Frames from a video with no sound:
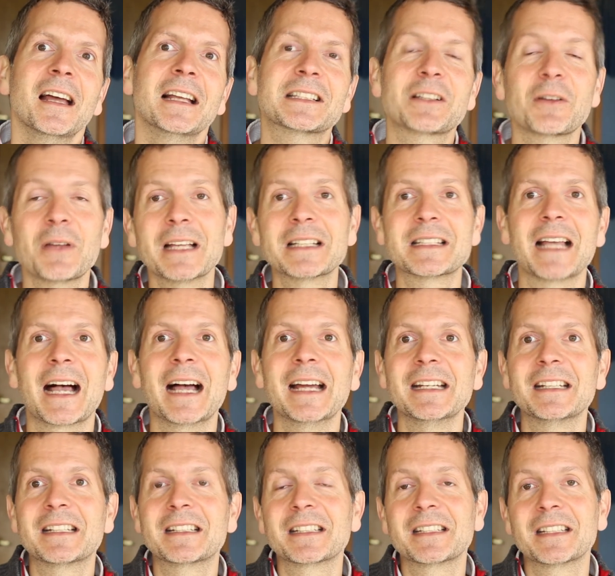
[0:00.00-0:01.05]
So yes,
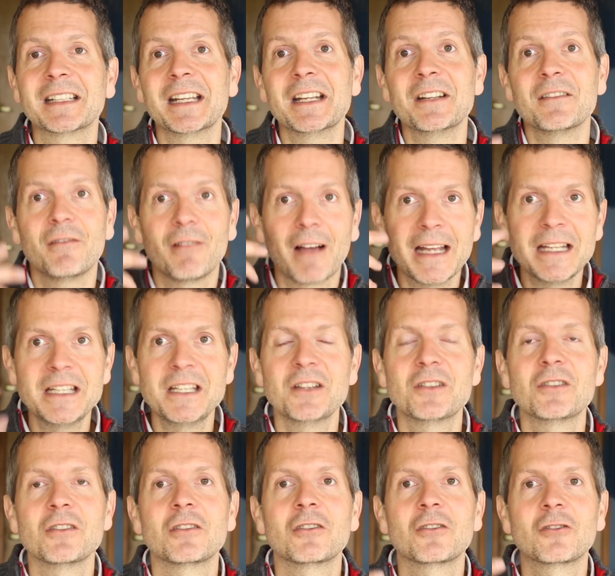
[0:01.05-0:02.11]
I'd invite you
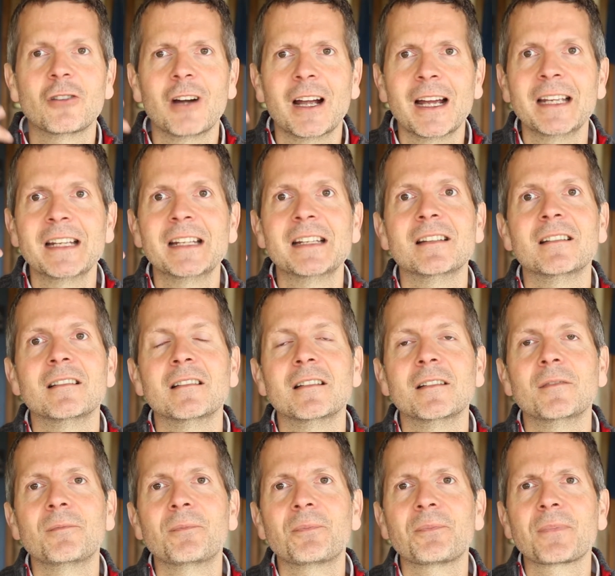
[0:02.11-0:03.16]
to try and
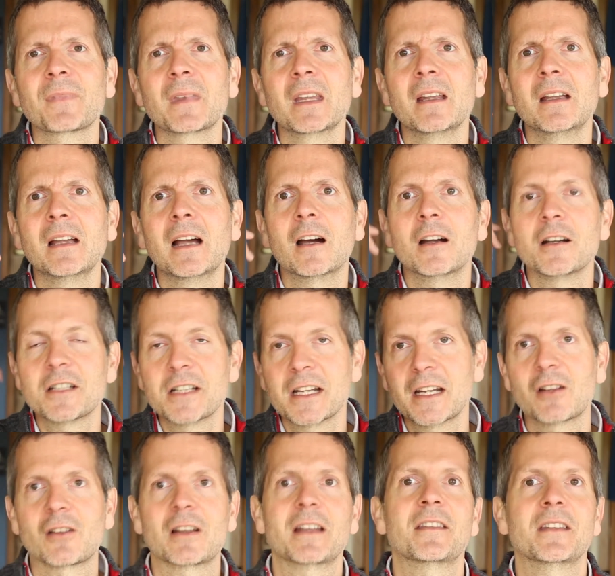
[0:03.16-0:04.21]

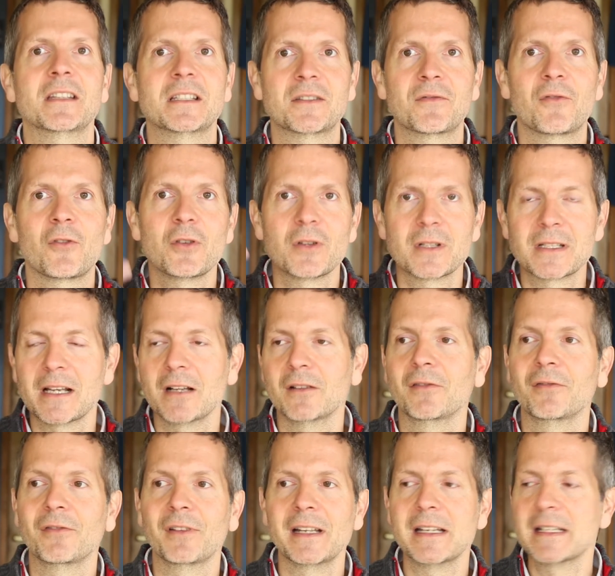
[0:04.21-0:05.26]
articulate this for
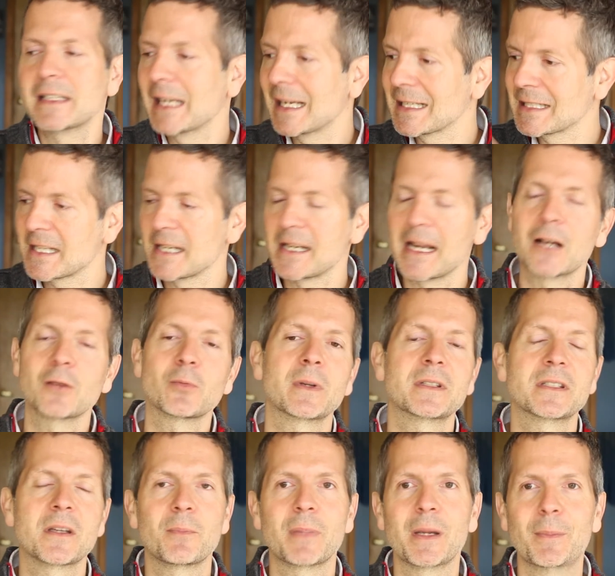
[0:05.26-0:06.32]
yourself and test it out with
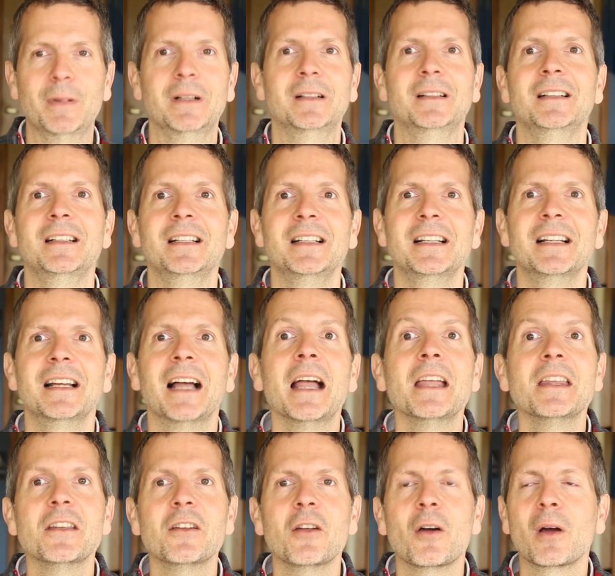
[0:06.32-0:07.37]
some people.
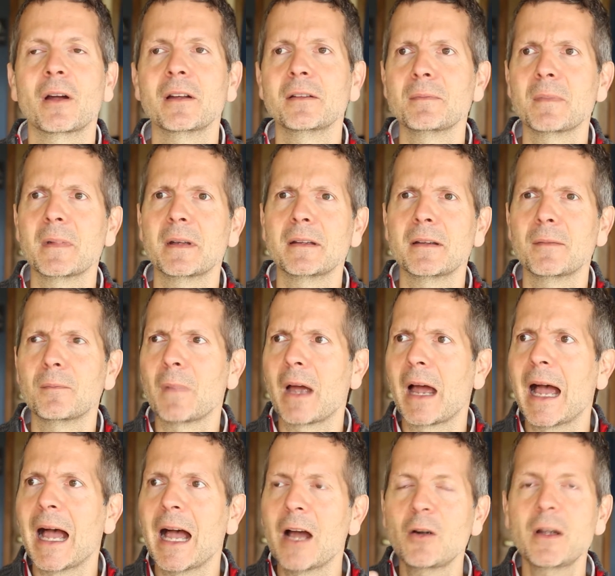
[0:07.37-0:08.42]
You know,
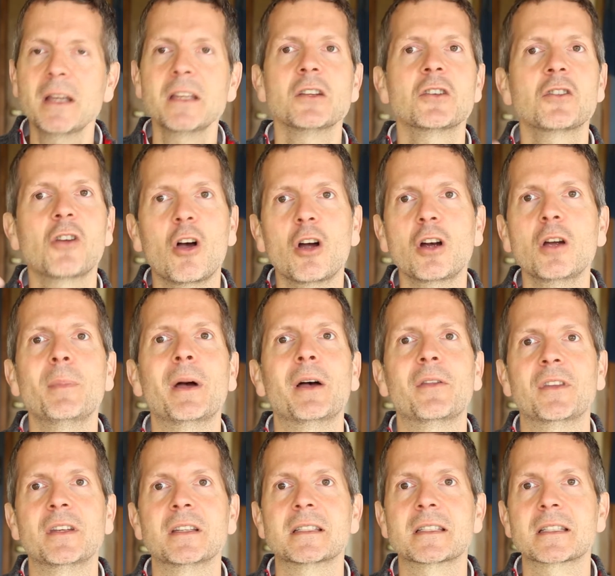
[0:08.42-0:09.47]
how can you talk
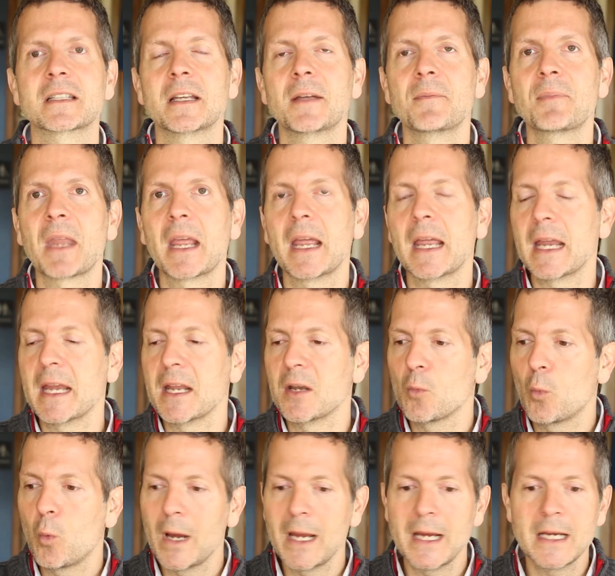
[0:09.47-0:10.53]
about this
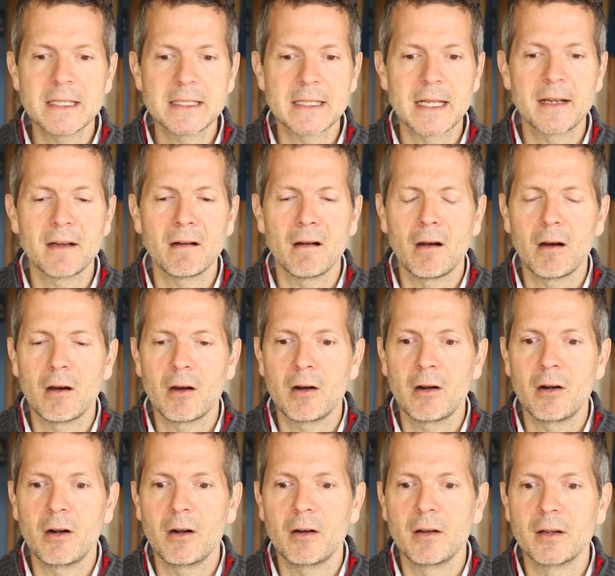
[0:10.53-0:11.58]
in ways that
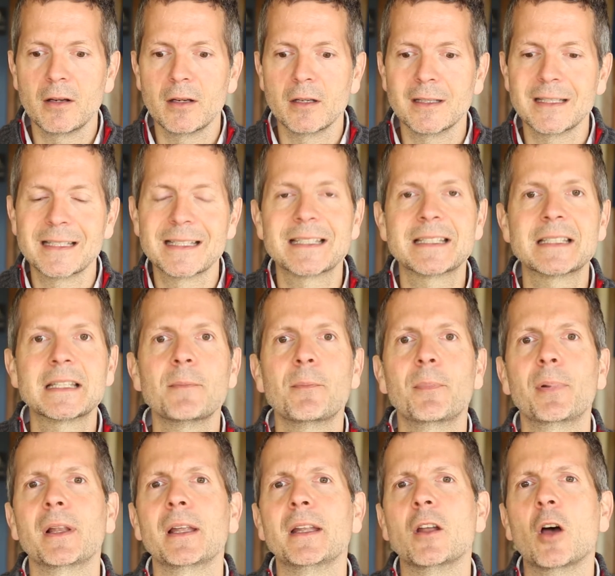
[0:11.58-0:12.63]
are
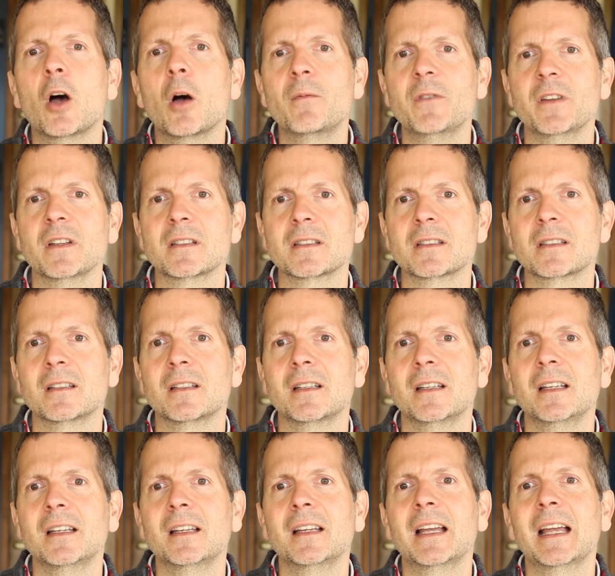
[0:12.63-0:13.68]
simple and obvious
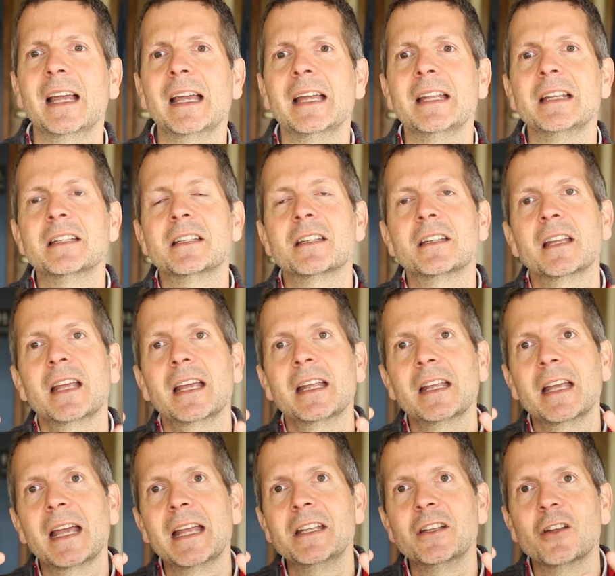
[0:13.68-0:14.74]
and
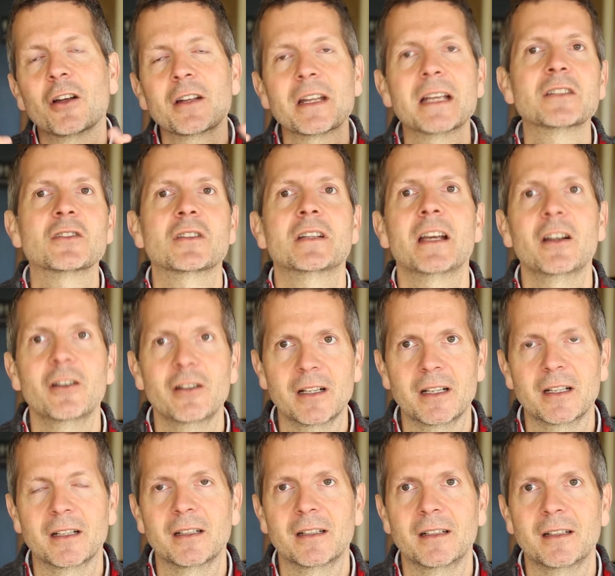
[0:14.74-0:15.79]
not
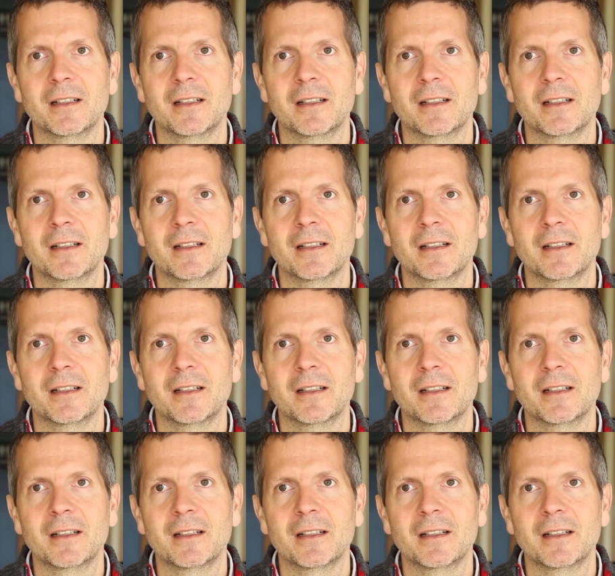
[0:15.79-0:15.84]
esoteric,